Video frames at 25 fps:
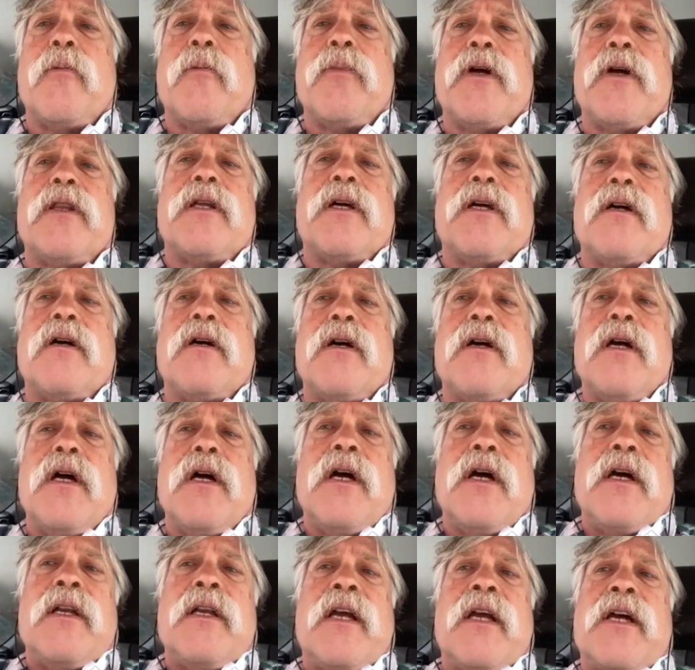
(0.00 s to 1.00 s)
But the
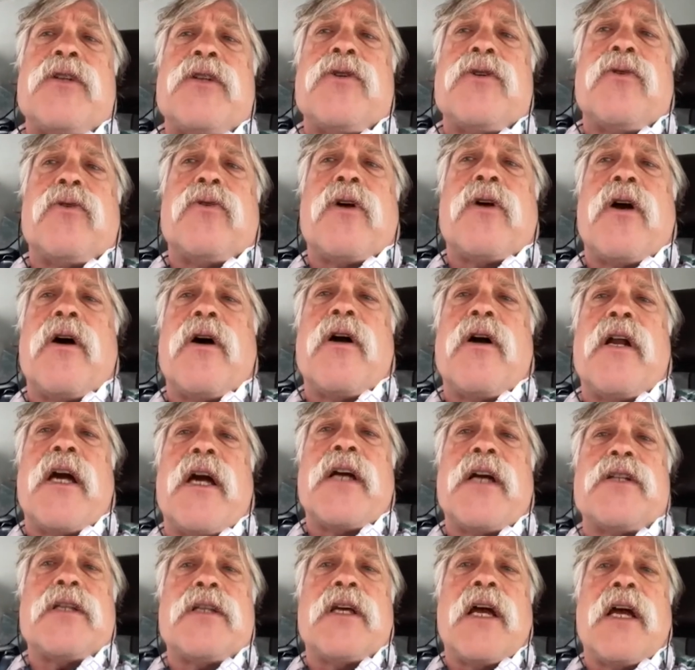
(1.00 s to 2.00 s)
National Guard
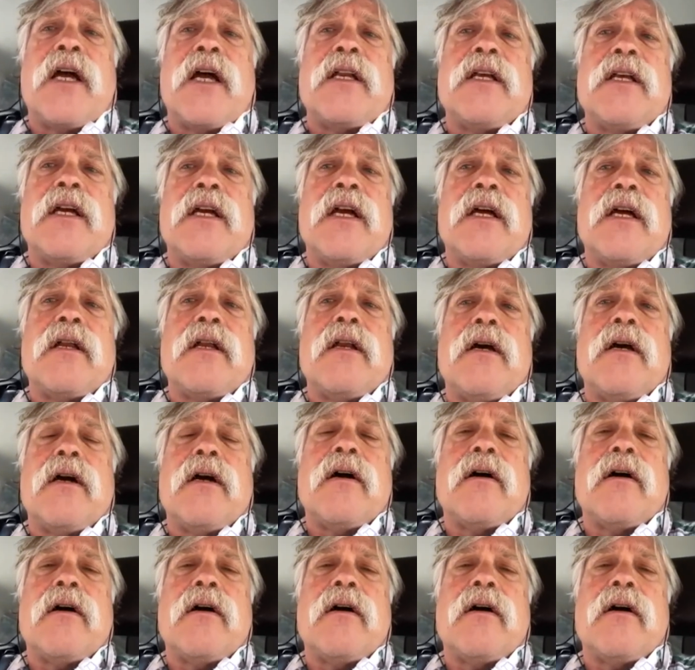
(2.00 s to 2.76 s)
actually had to get